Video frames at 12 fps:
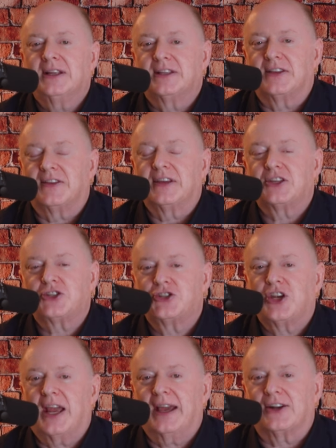to this
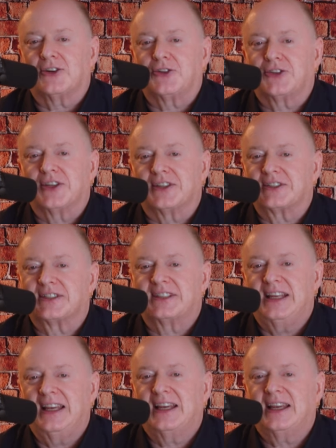channel to
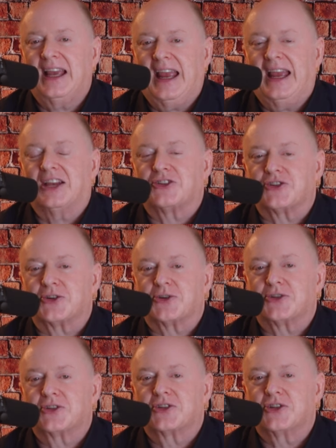seek
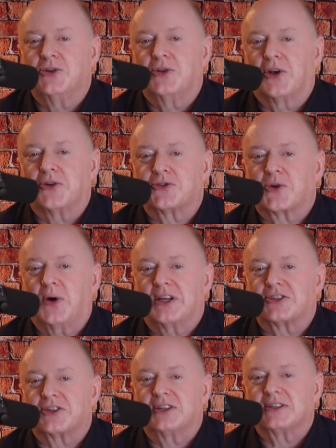answers to those
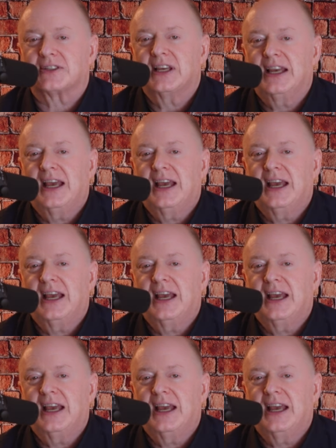questions.